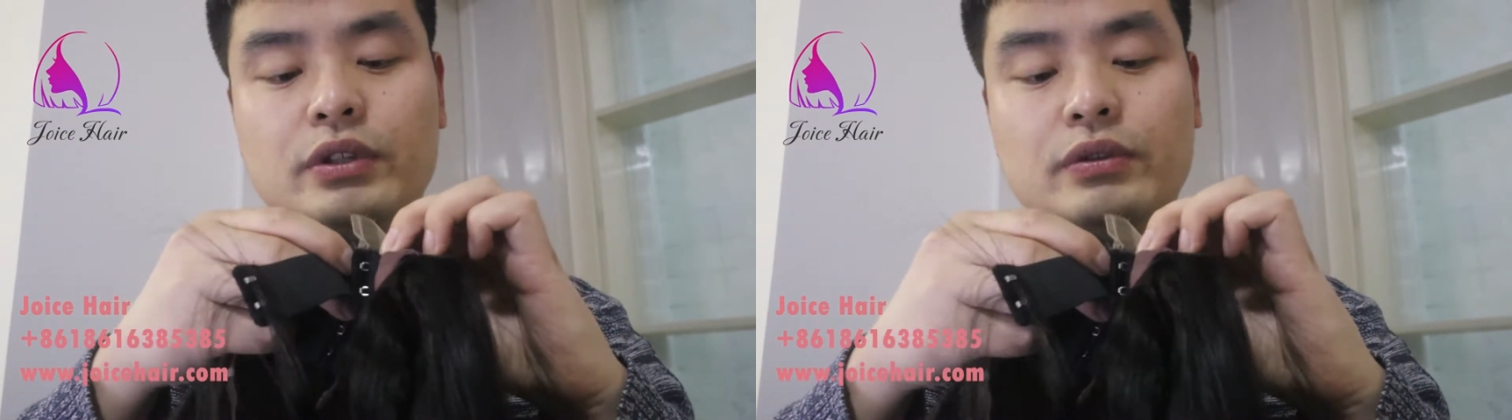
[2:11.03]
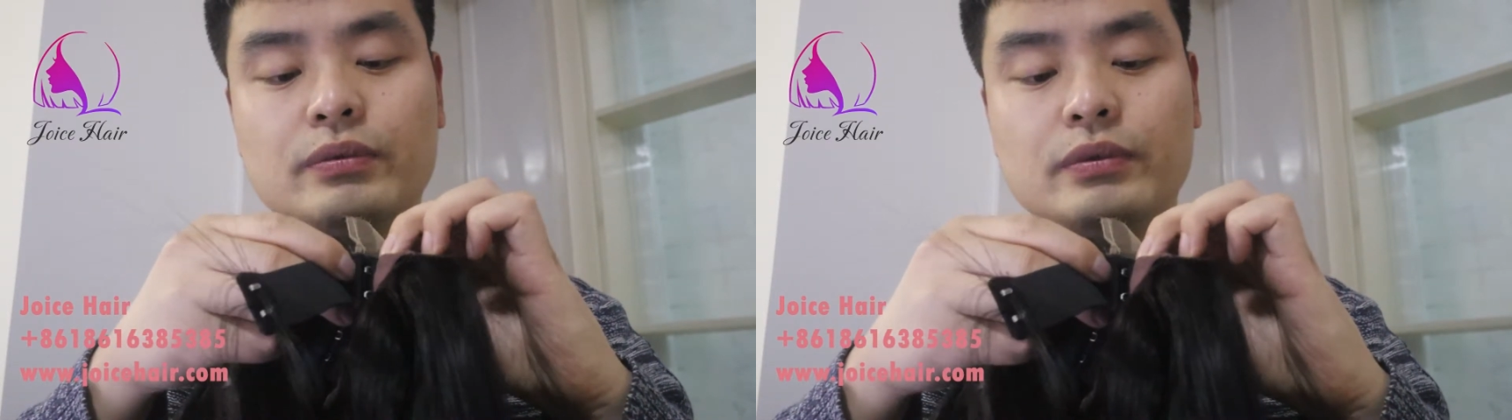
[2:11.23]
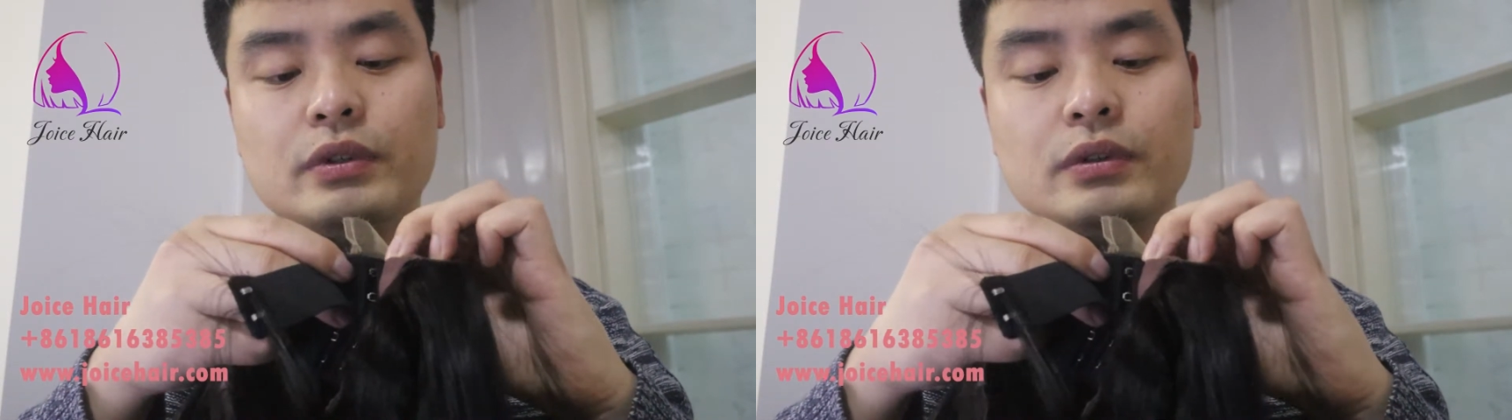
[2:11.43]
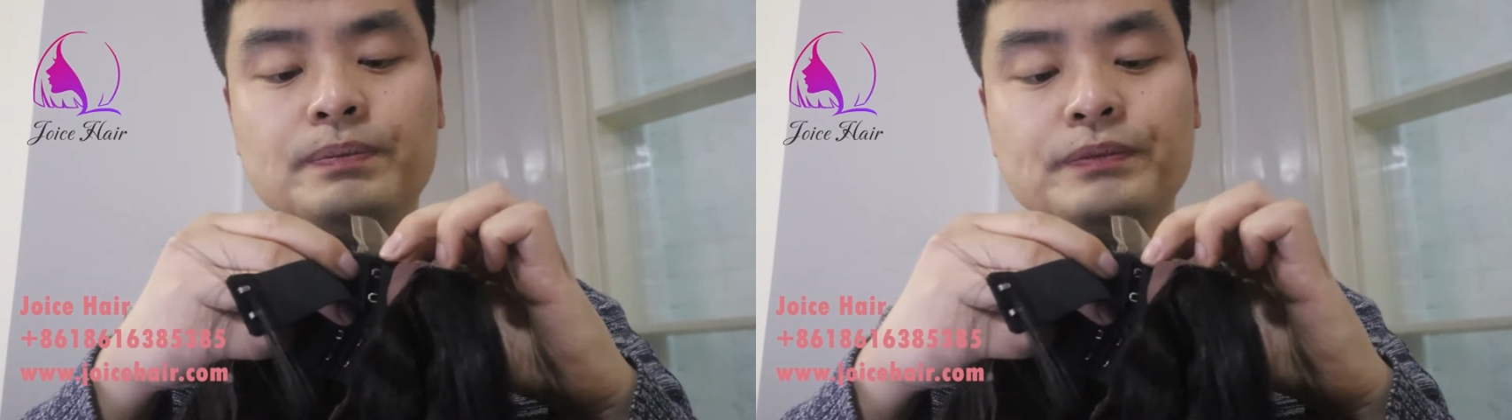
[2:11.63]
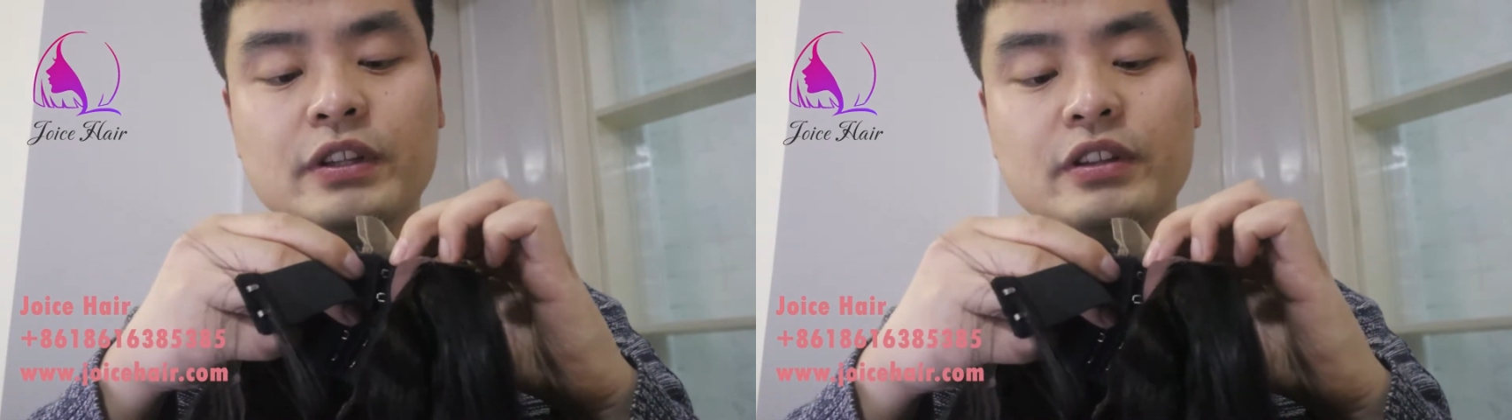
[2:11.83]
You can
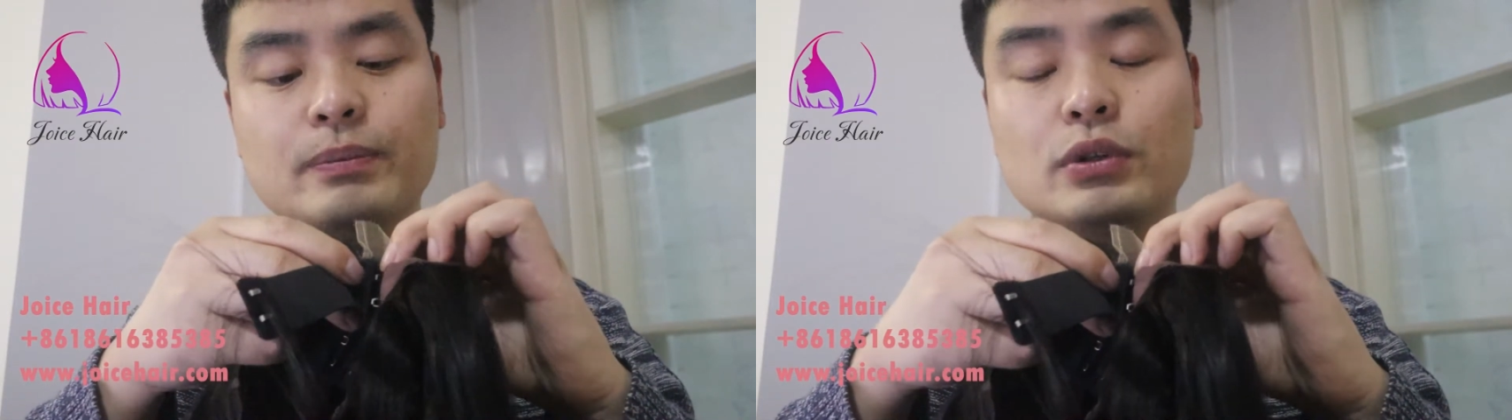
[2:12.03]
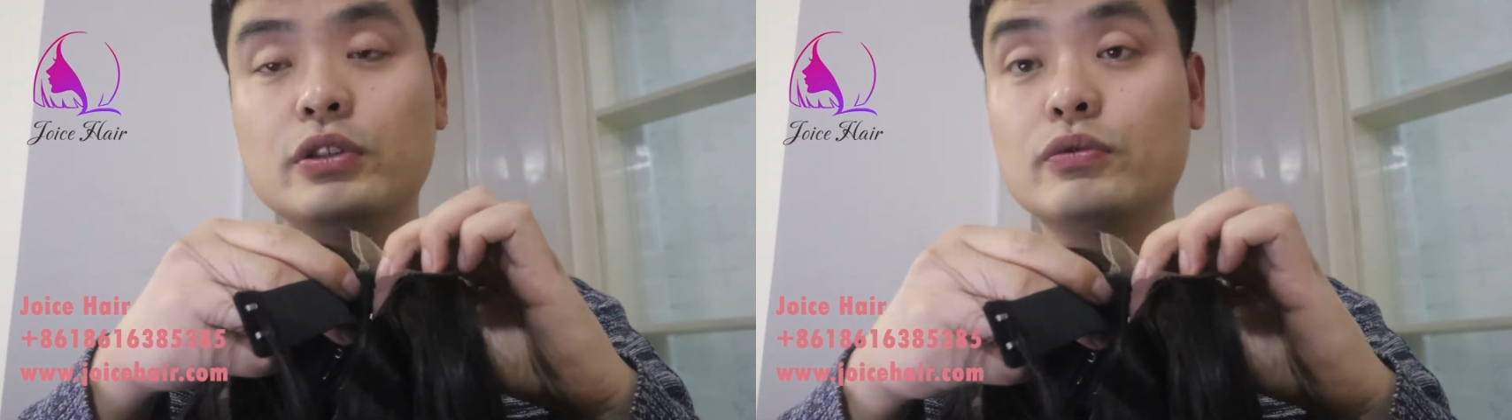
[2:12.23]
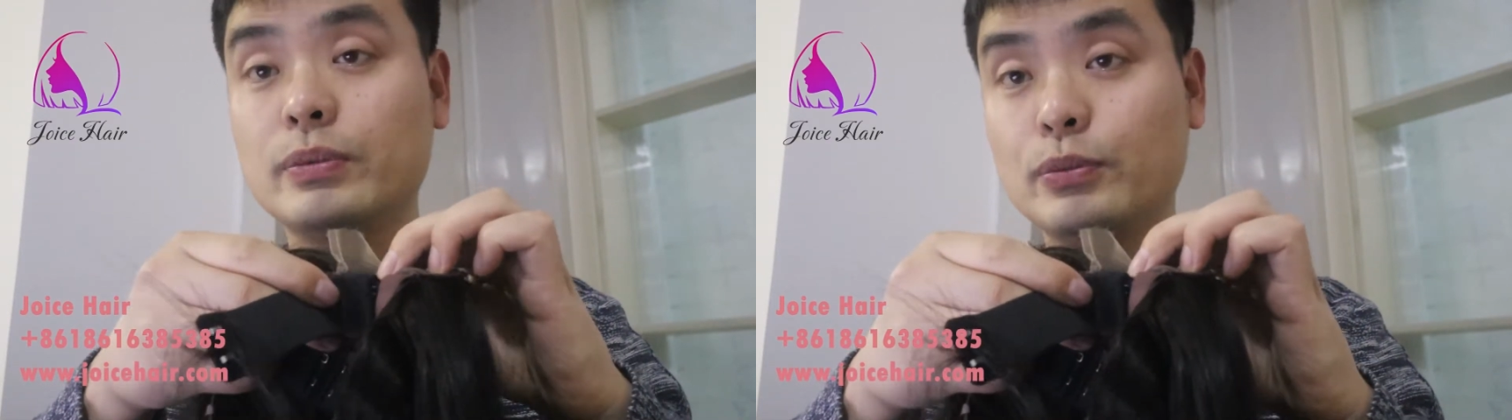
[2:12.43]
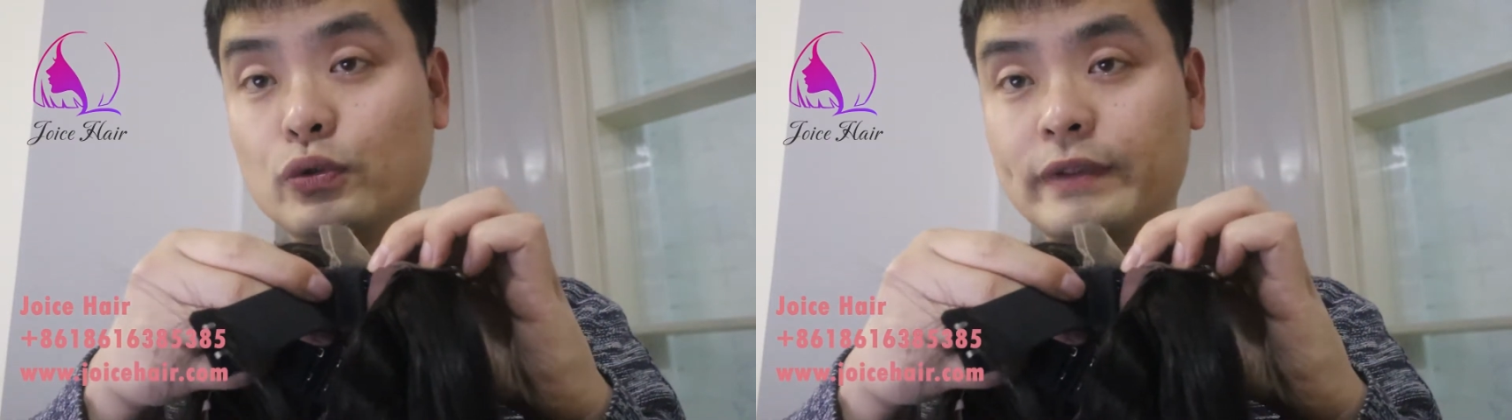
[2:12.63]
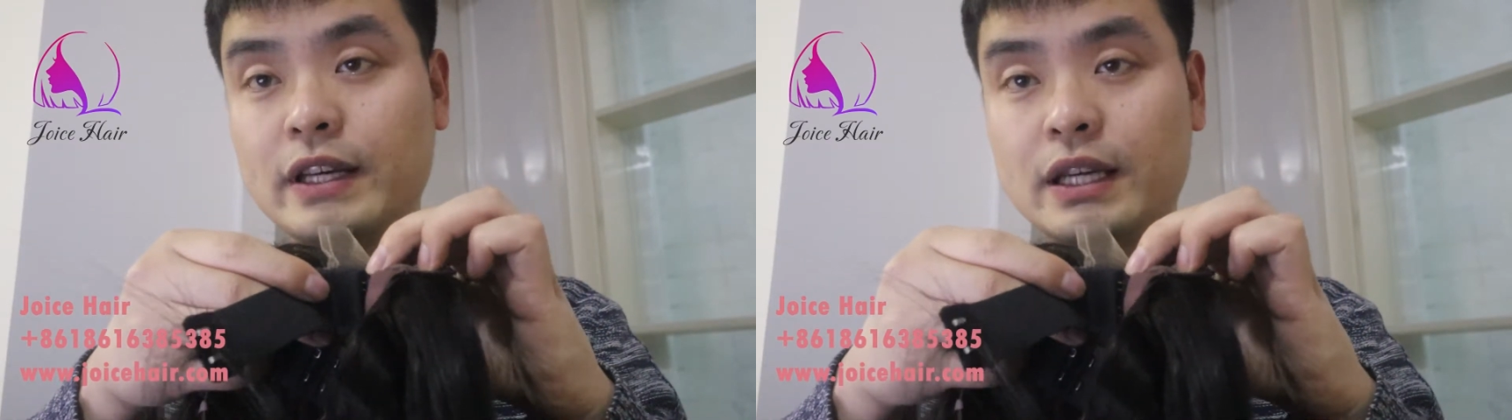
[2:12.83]
simply remove